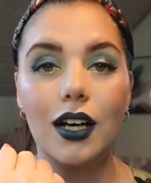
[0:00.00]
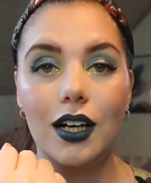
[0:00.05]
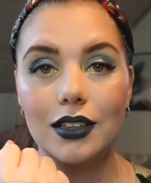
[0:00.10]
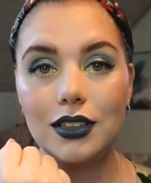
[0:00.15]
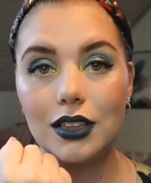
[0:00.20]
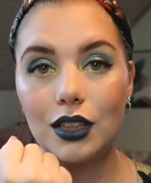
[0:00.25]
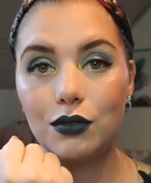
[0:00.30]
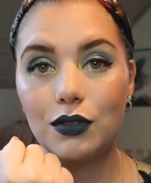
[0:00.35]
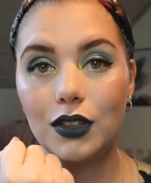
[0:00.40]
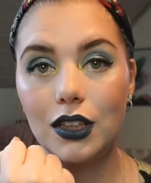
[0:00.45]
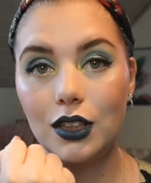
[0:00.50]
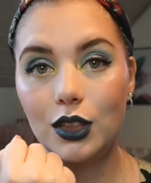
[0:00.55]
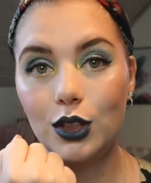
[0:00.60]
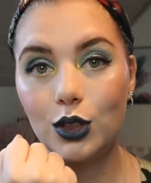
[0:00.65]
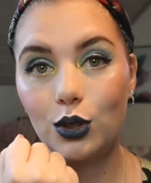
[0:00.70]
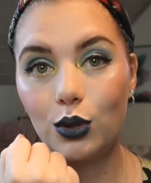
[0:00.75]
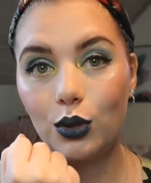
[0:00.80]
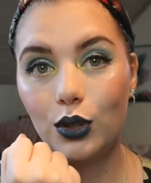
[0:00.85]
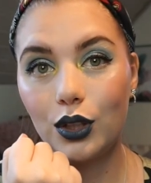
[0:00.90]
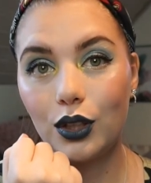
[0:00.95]
are definitely
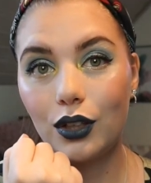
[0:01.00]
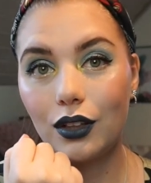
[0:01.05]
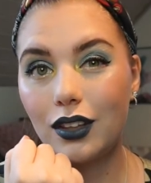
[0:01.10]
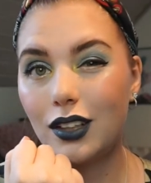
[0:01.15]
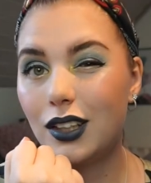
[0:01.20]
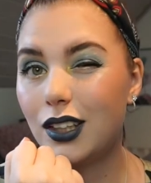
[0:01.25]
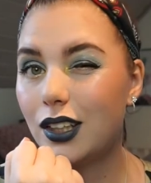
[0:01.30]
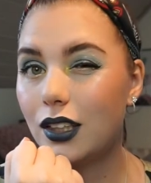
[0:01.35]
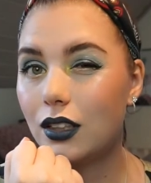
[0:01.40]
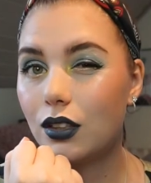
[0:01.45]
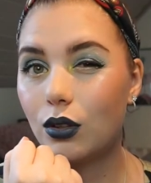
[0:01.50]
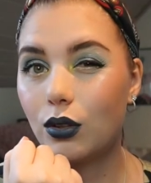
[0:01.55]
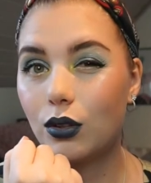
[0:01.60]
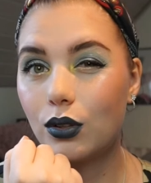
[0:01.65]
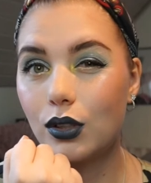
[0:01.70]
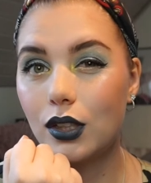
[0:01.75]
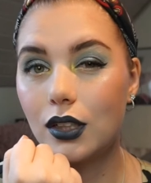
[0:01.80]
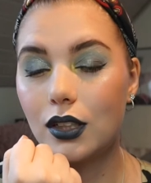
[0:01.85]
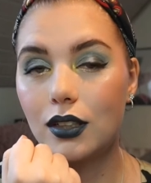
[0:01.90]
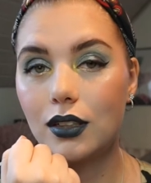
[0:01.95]
going on the lid
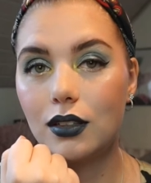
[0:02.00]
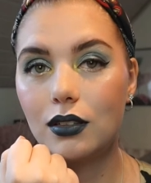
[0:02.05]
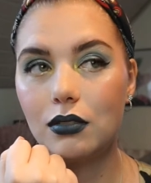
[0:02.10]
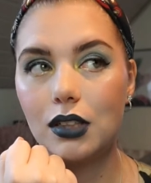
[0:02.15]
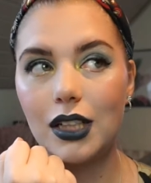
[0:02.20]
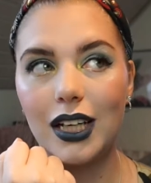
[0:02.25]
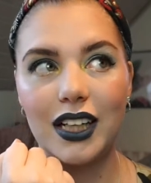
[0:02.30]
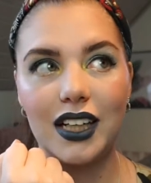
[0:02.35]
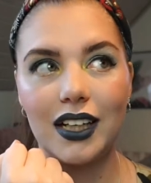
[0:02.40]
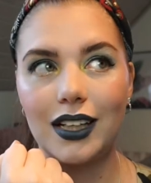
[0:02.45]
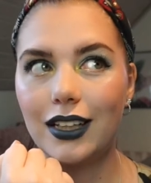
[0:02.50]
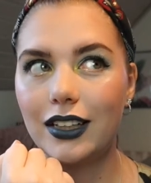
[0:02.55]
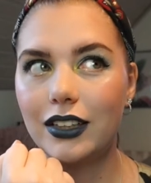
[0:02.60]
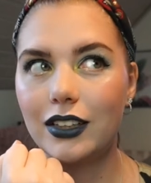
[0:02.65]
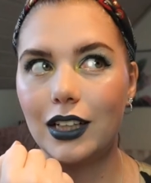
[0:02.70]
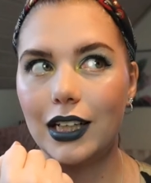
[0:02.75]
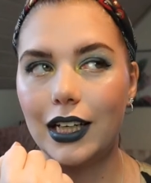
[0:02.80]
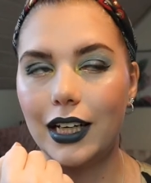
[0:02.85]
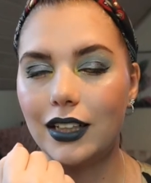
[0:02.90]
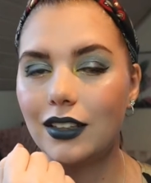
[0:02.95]
or uh, like a
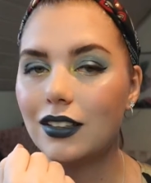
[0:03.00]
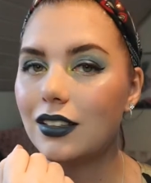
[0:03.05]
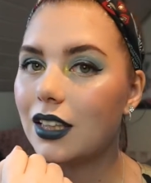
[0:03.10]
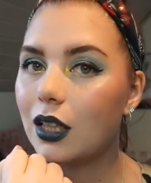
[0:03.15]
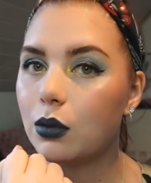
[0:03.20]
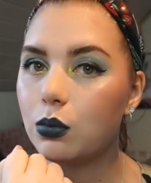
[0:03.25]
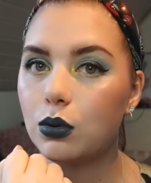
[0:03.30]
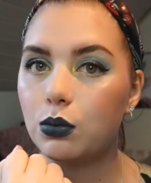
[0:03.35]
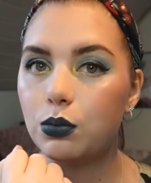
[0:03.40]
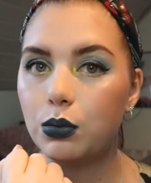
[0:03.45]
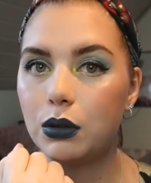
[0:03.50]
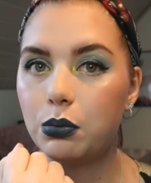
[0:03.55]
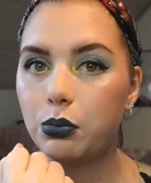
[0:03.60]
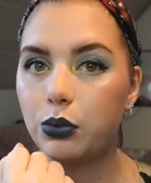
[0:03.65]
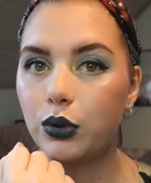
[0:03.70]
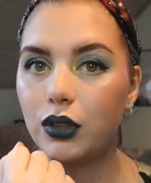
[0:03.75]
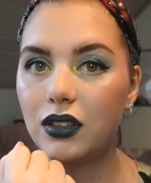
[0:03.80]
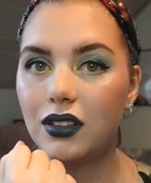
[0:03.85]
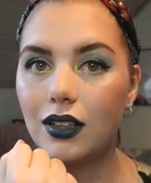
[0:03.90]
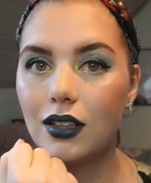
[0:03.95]
glitter liner. That would be
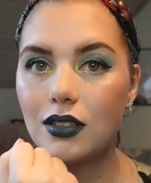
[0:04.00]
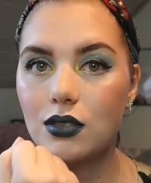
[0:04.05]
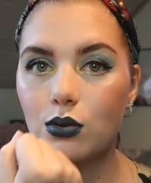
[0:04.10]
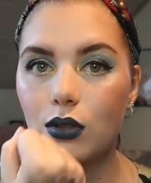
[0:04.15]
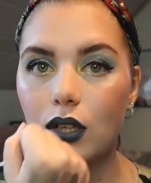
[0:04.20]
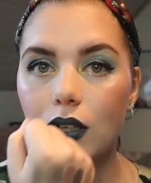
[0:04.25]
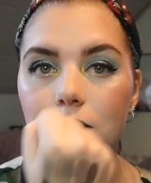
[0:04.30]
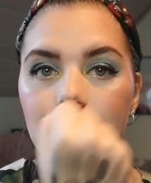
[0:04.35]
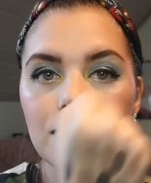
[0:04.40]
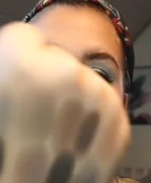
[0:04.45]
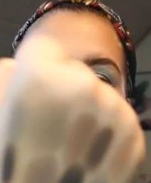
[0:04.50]
pretty as well.